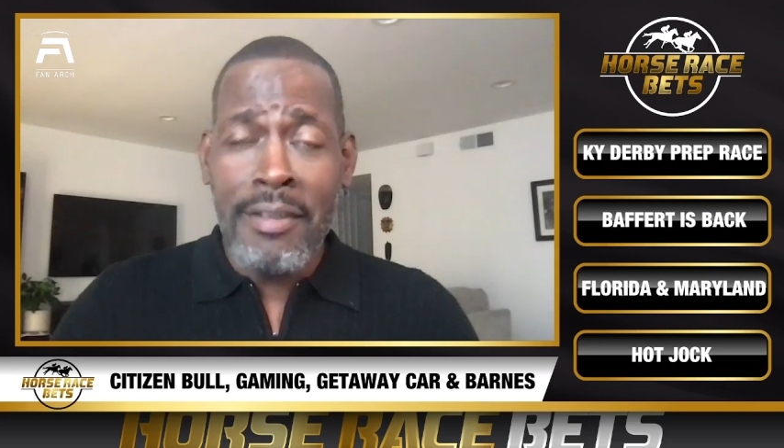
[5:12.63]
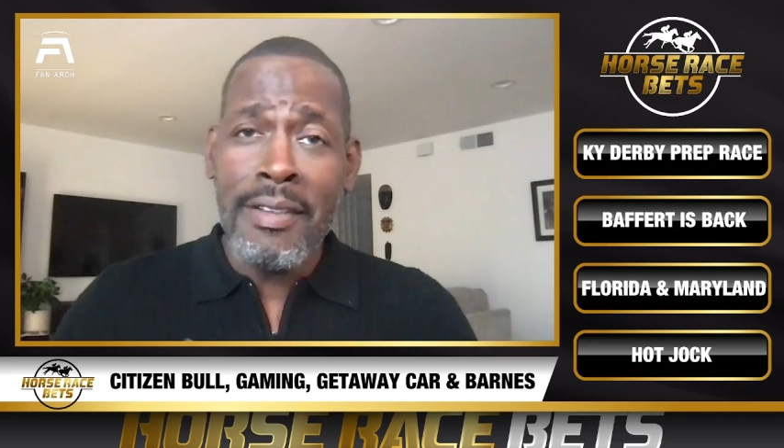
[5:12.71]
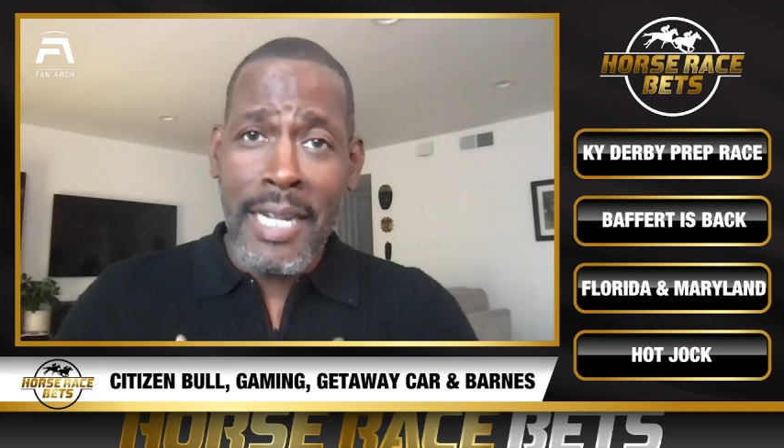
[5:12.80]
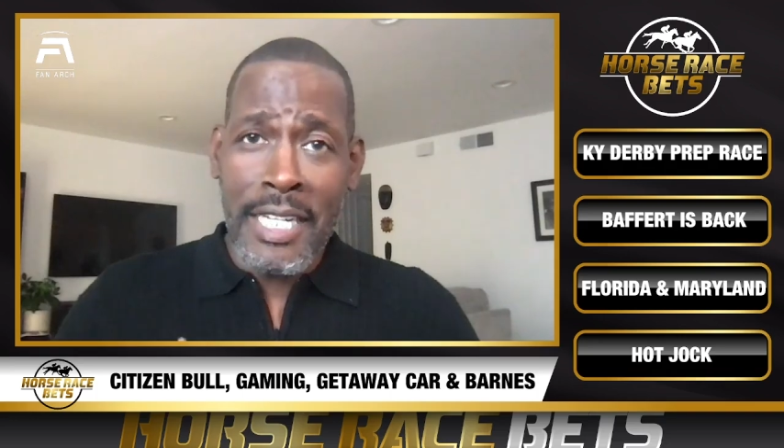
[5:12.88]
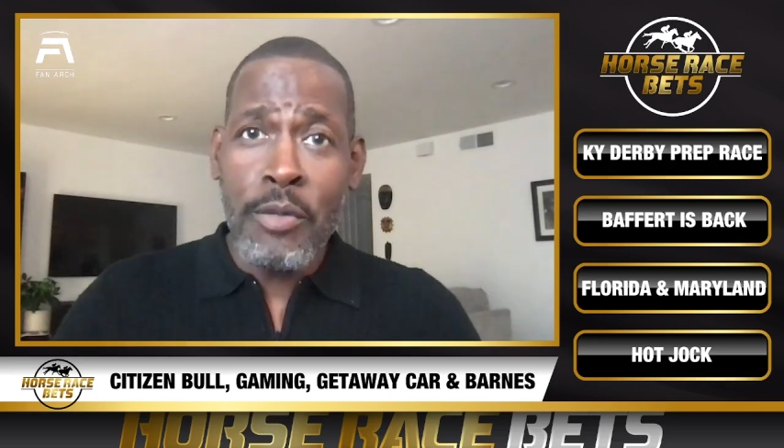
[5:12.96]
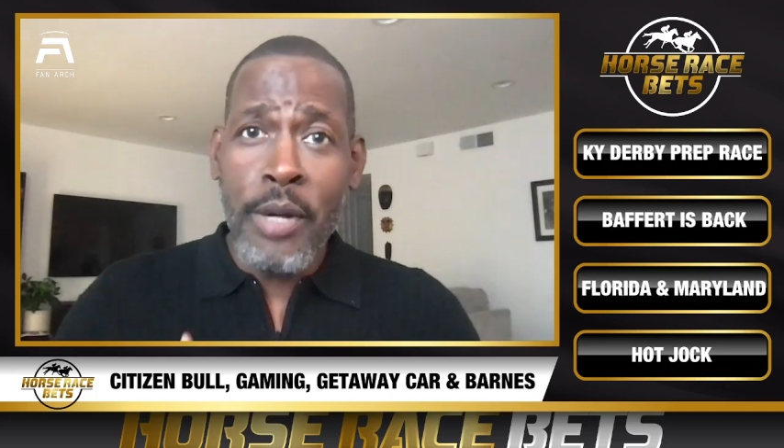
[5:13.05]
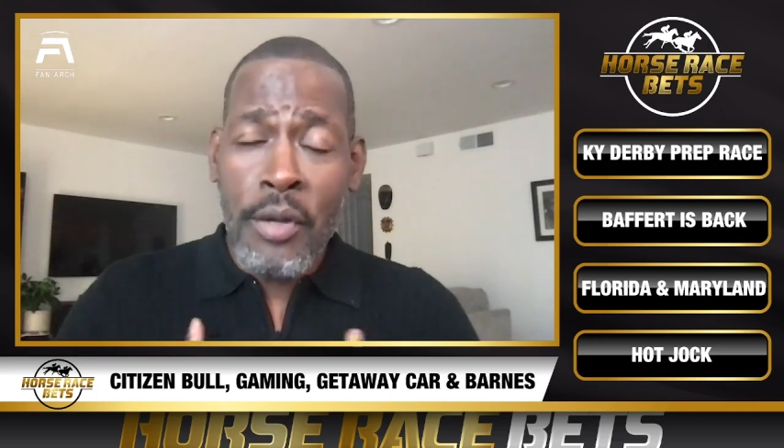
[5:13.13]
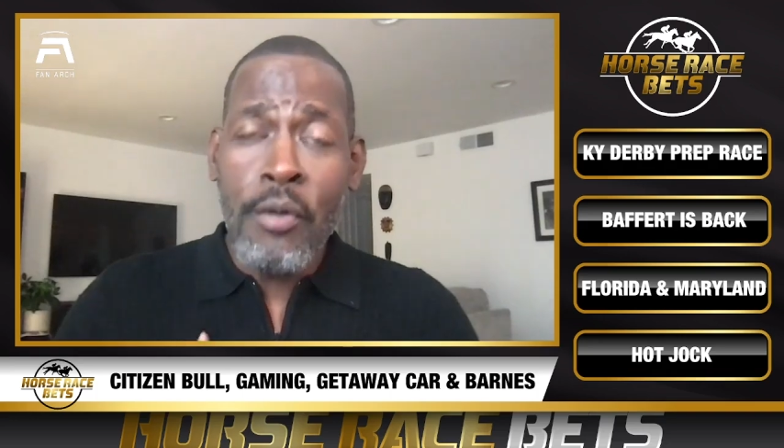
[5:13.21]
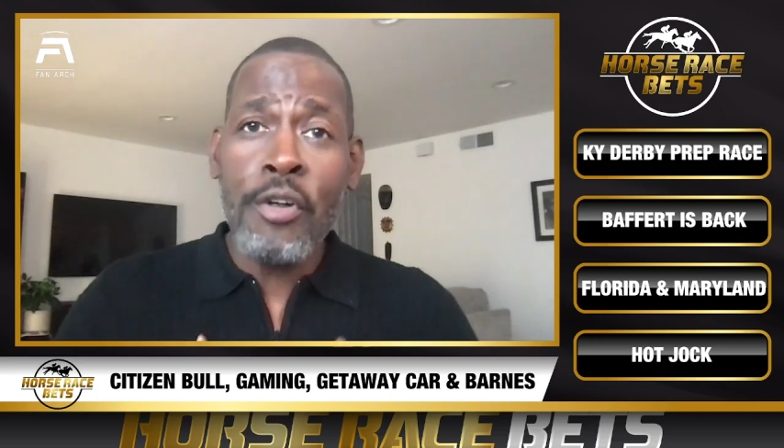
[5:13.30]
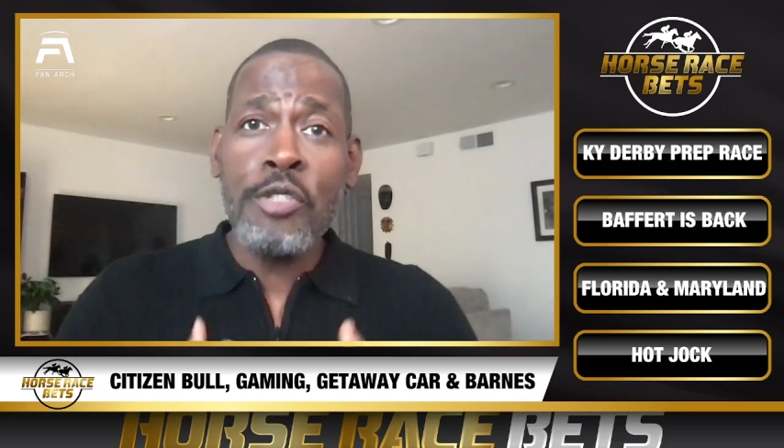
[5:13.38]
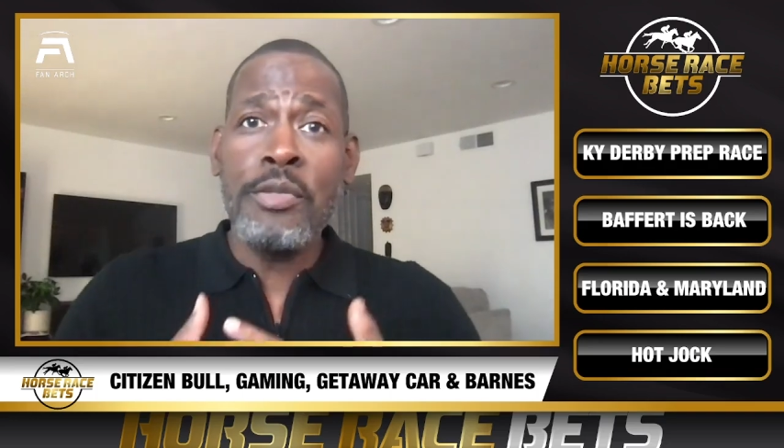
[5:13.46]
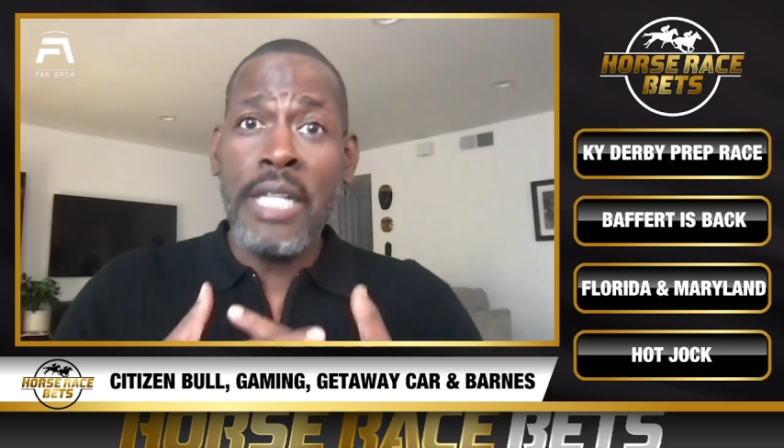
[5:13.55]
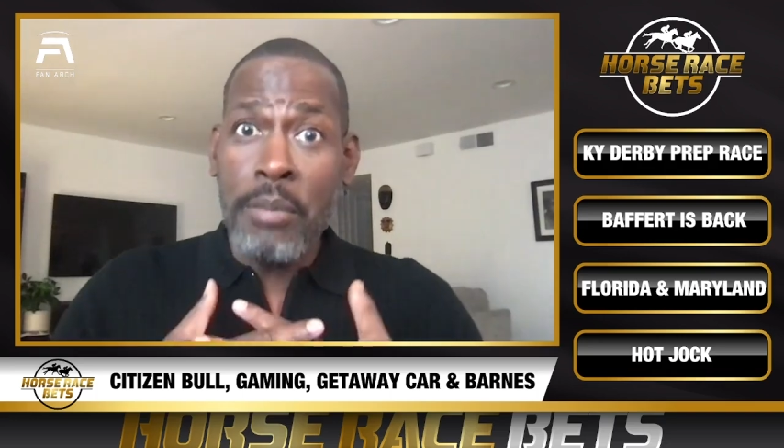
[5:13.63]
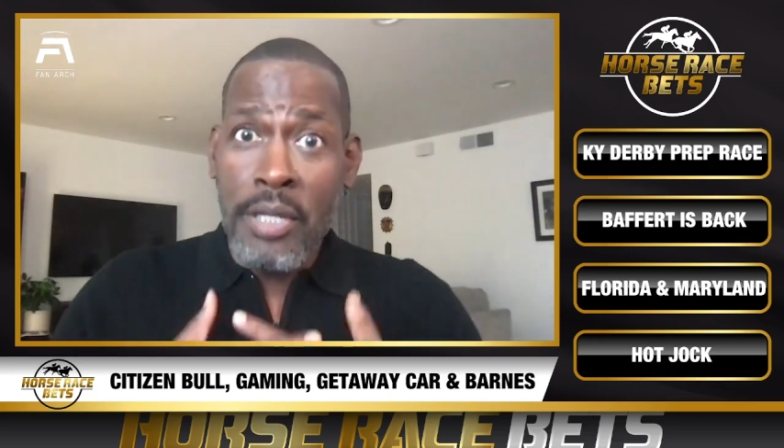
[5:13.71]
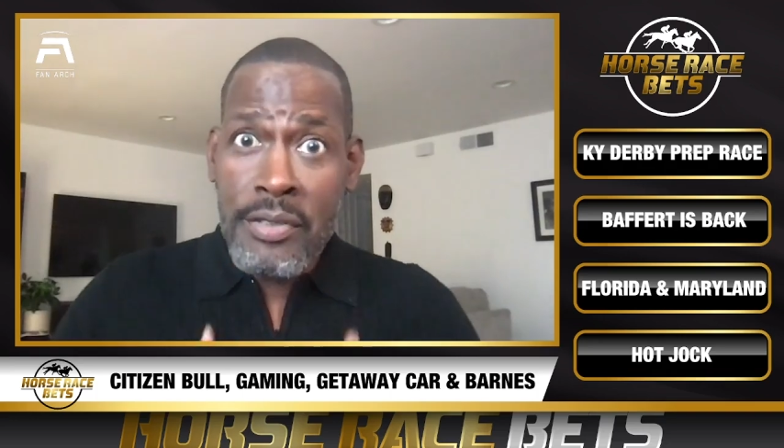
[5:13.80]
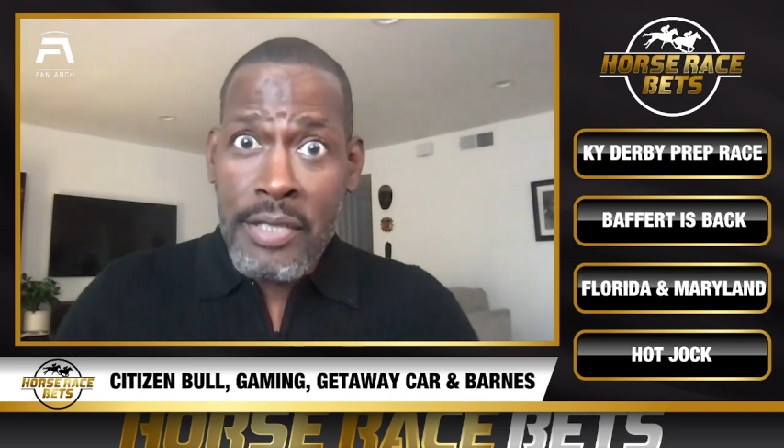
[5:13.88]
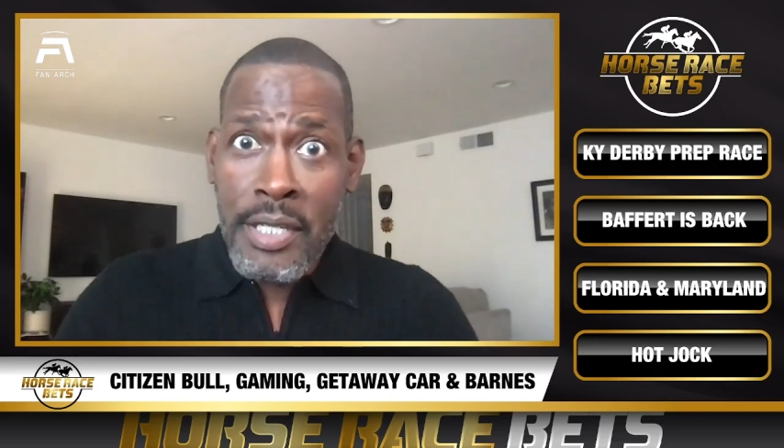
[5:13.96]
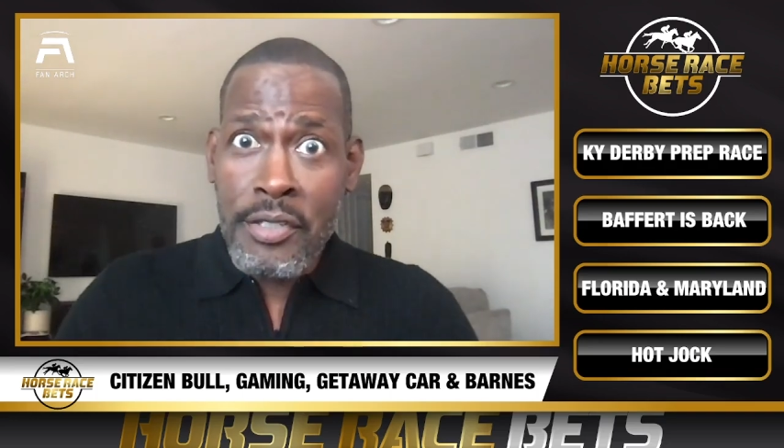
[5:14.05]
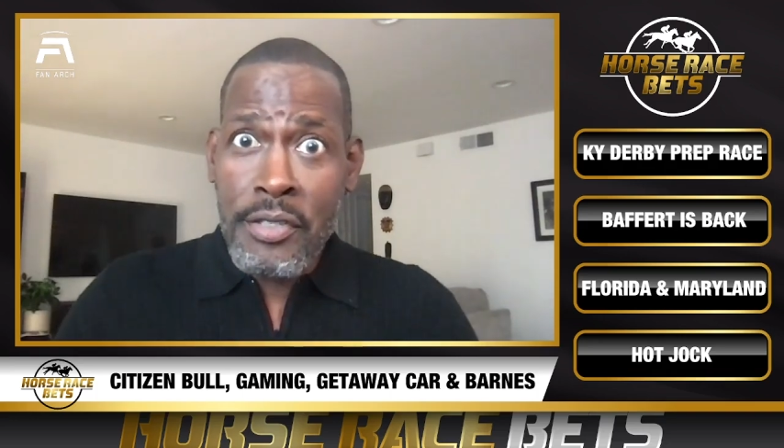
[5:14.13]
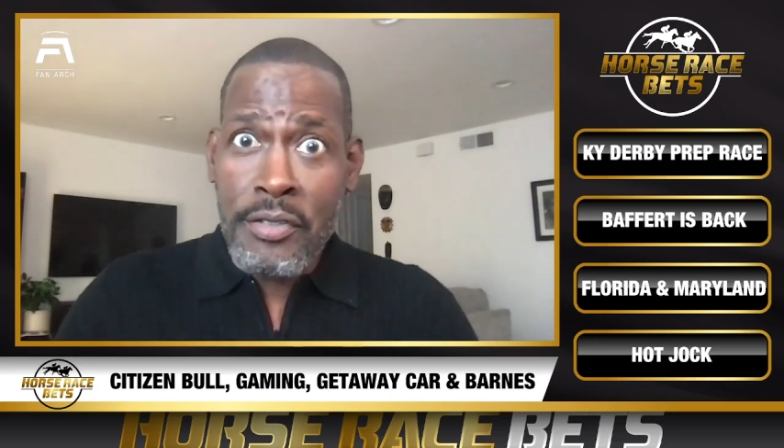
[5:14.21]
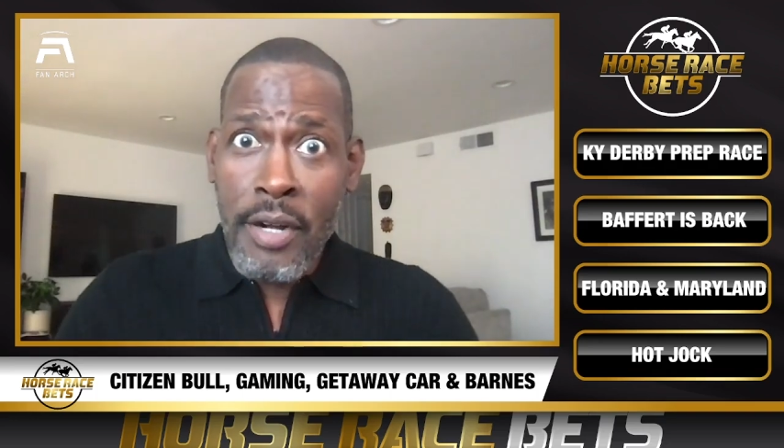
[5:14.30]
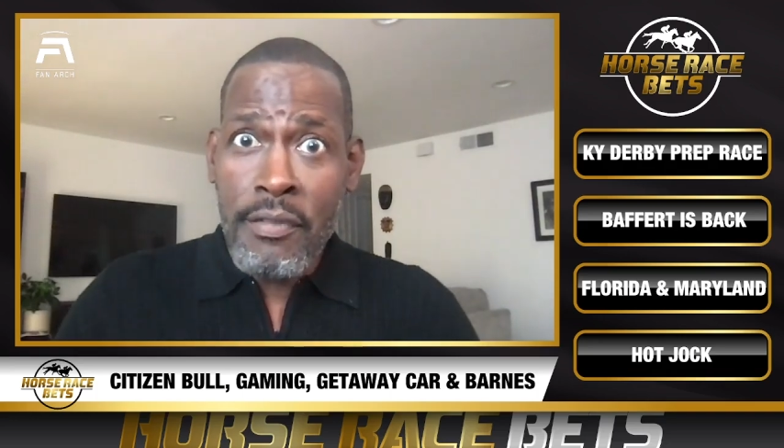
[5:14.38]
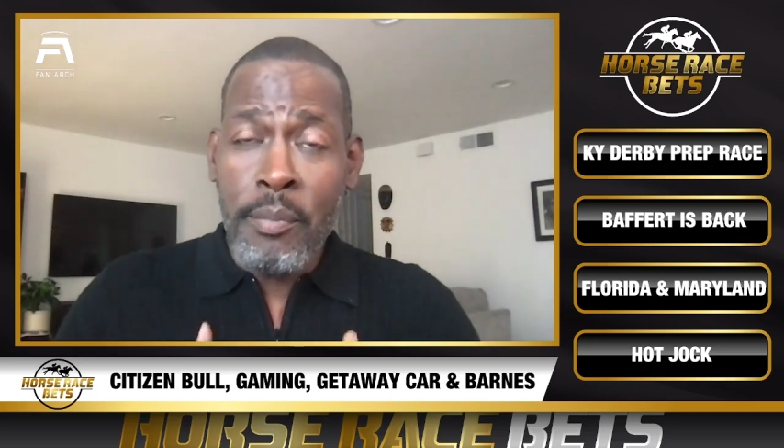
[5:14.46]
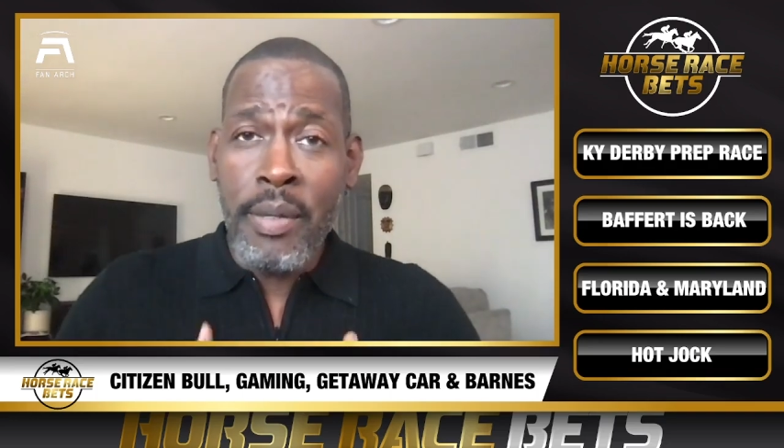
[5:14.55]
Like the way the horse was able to sit just
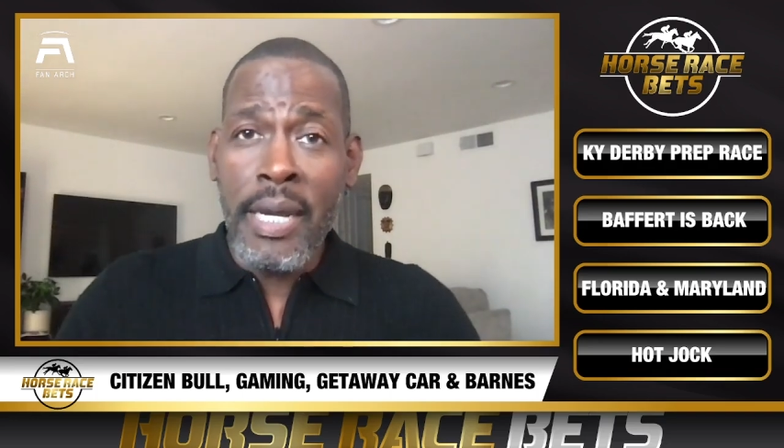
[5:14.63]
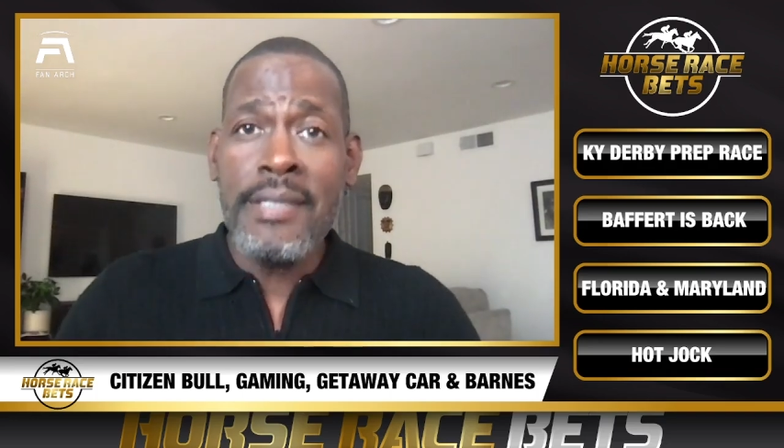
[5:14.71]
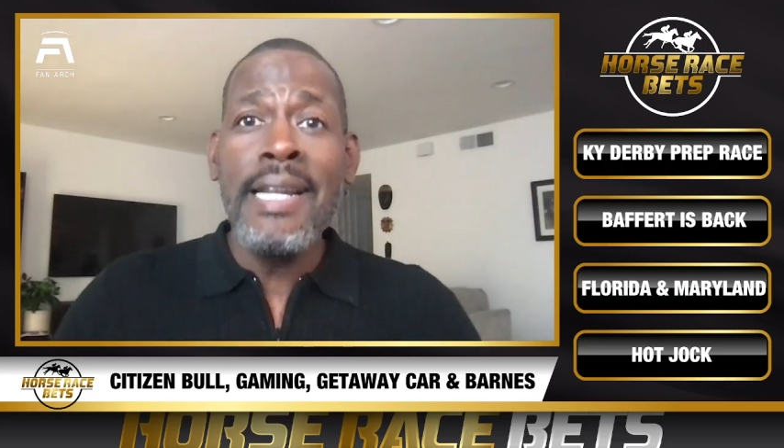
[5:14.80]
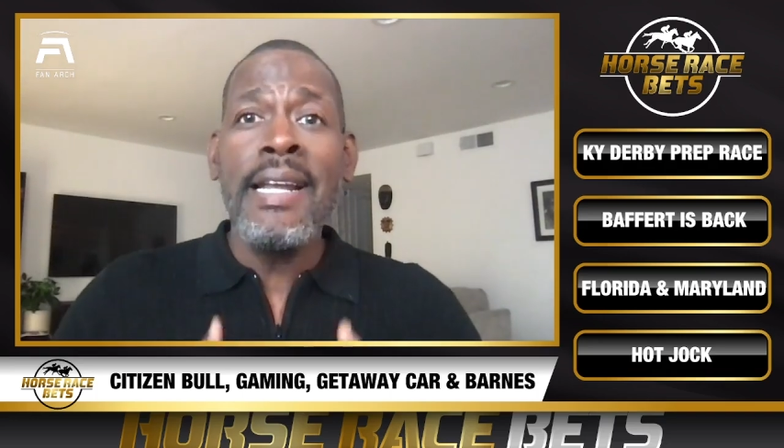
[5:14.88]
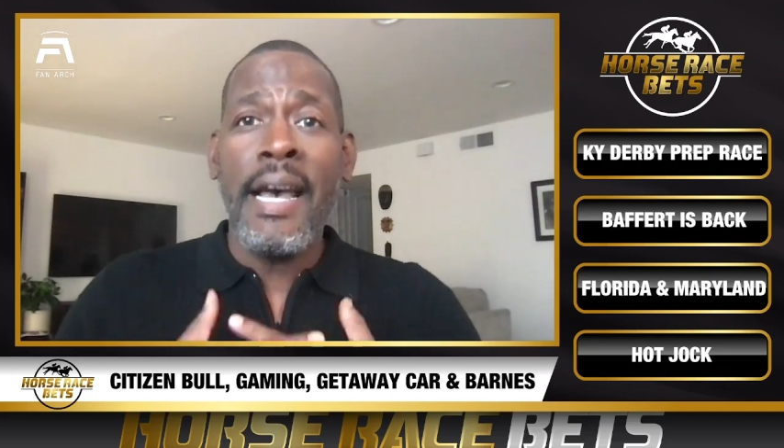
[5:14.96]
off the pace.